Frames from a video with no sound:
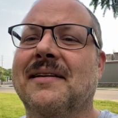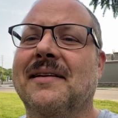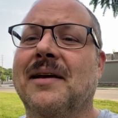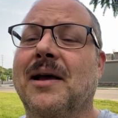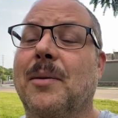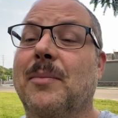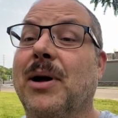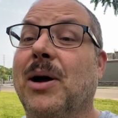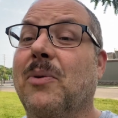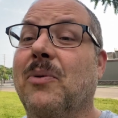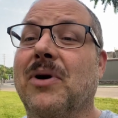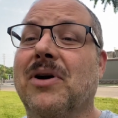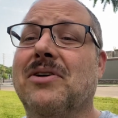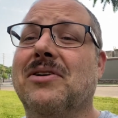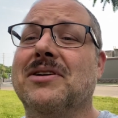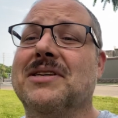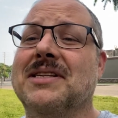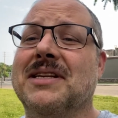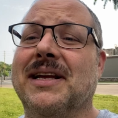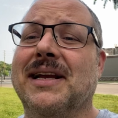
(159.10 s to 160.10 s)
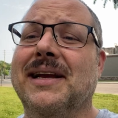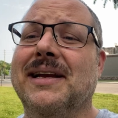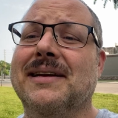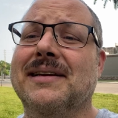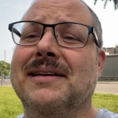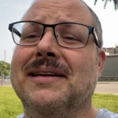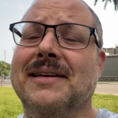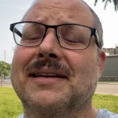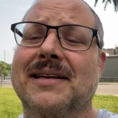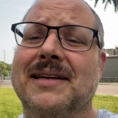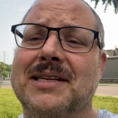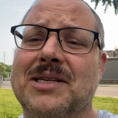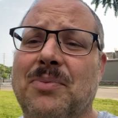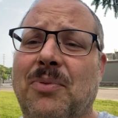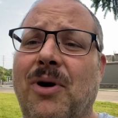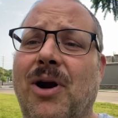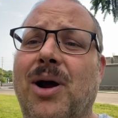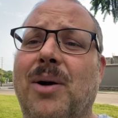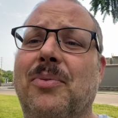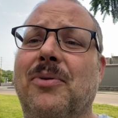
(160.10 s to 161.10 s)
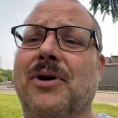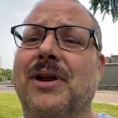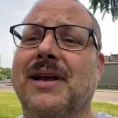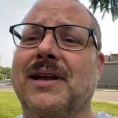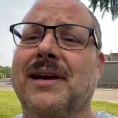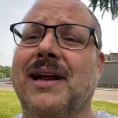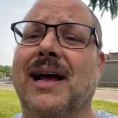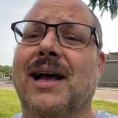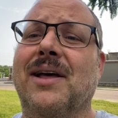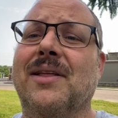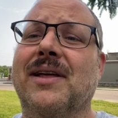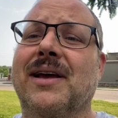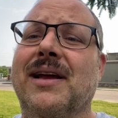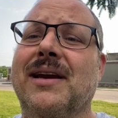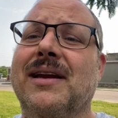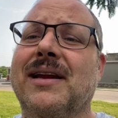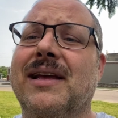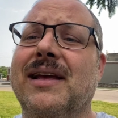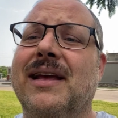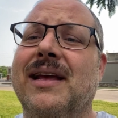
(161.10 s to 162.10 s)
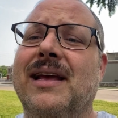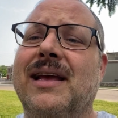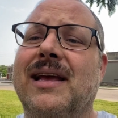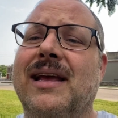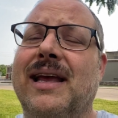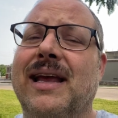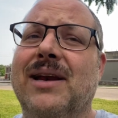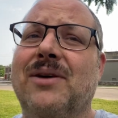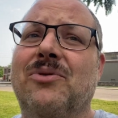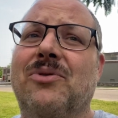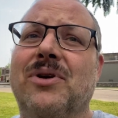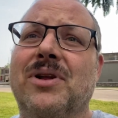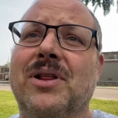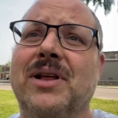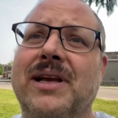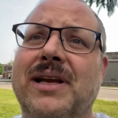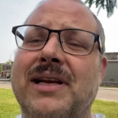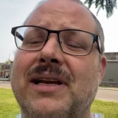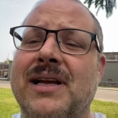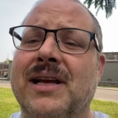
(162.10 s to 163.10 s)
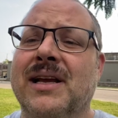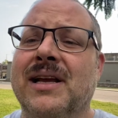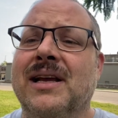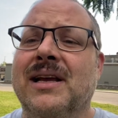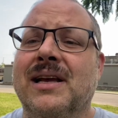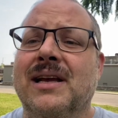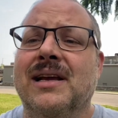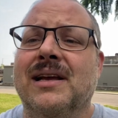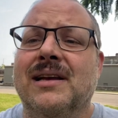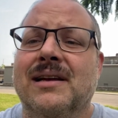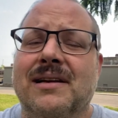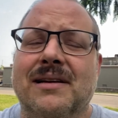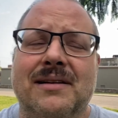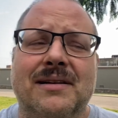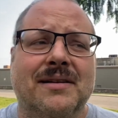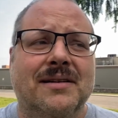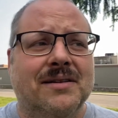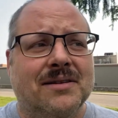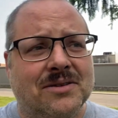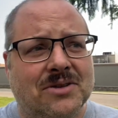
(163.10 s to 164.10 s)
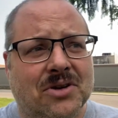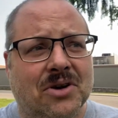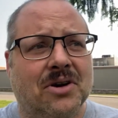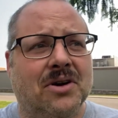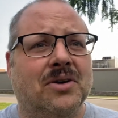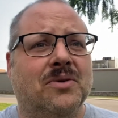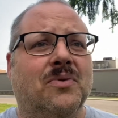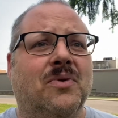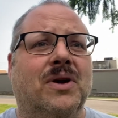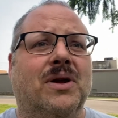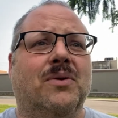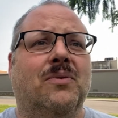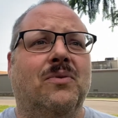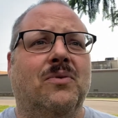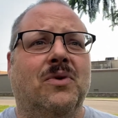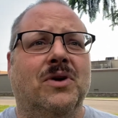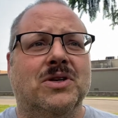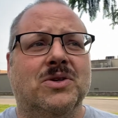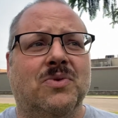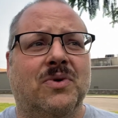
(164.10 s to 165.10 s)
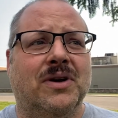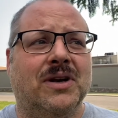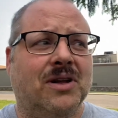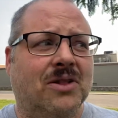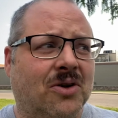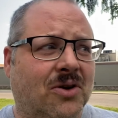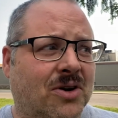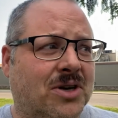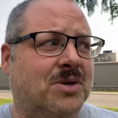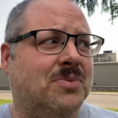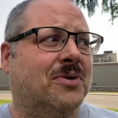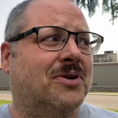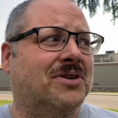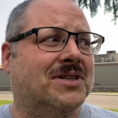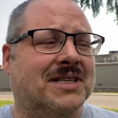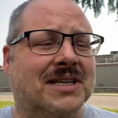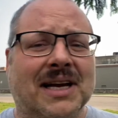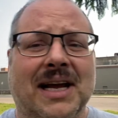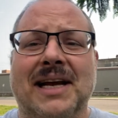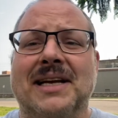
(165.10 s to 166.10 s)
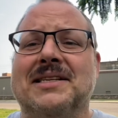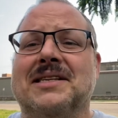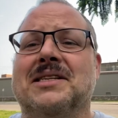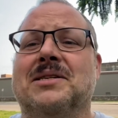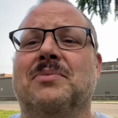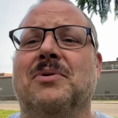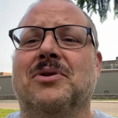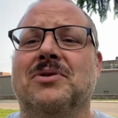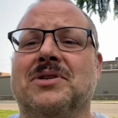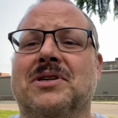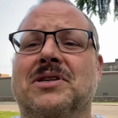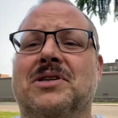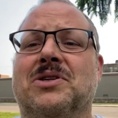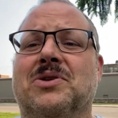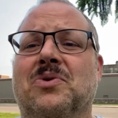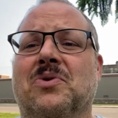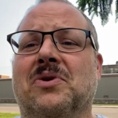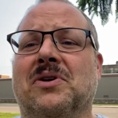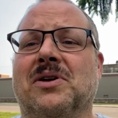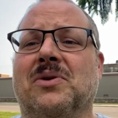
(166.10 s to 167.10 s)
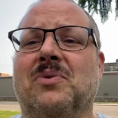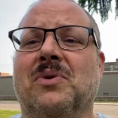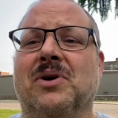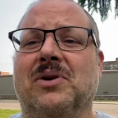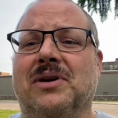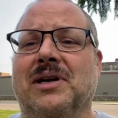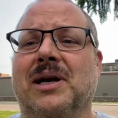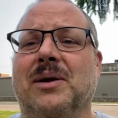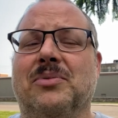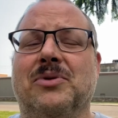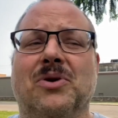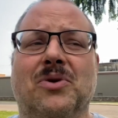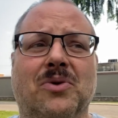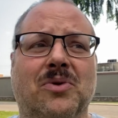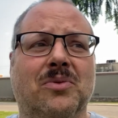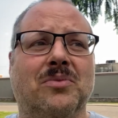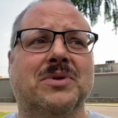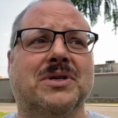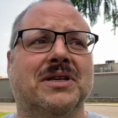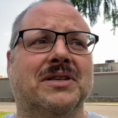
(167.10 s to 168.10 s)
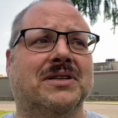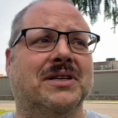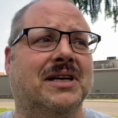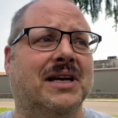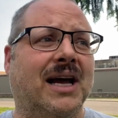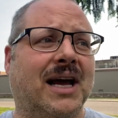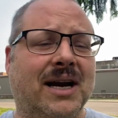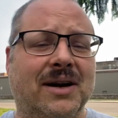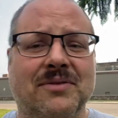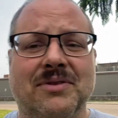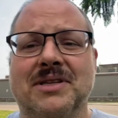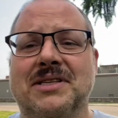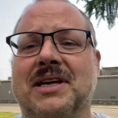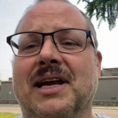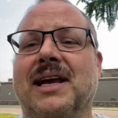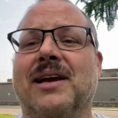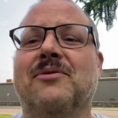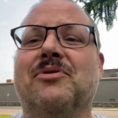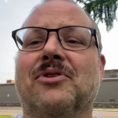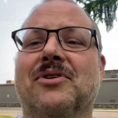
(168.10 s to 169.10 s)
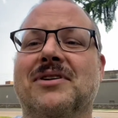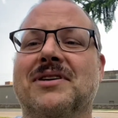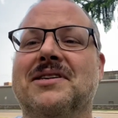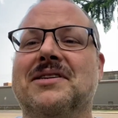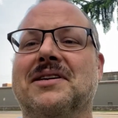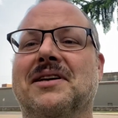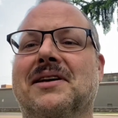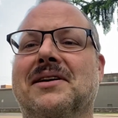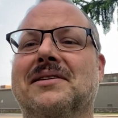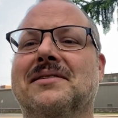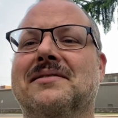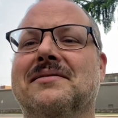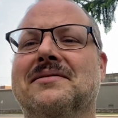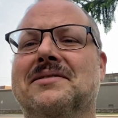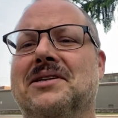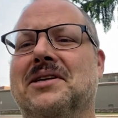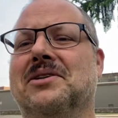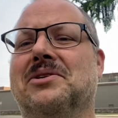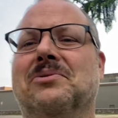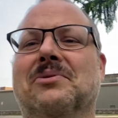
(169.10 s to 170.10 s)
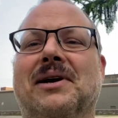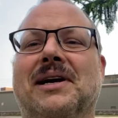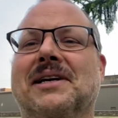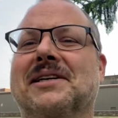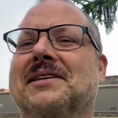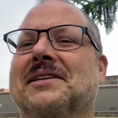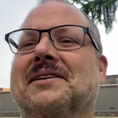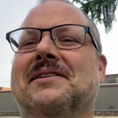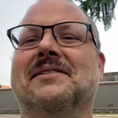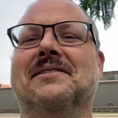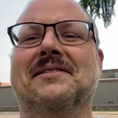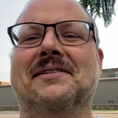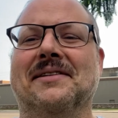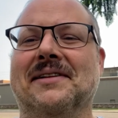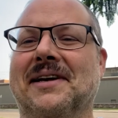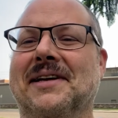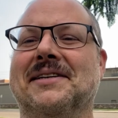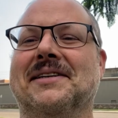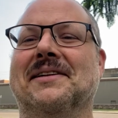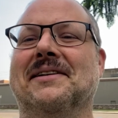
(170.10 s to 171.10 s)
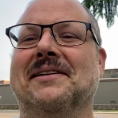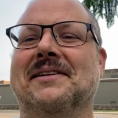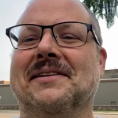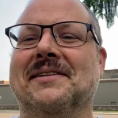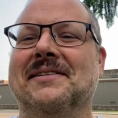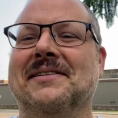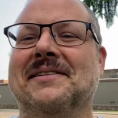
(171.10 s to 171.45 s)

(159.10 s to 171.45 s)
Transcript: about what Chris Lane did to his property and how that he'd really turned what was one of Clarksburg's nicest, most historic, well-kept homes into kind of a Sanford and Son situation, allegedly.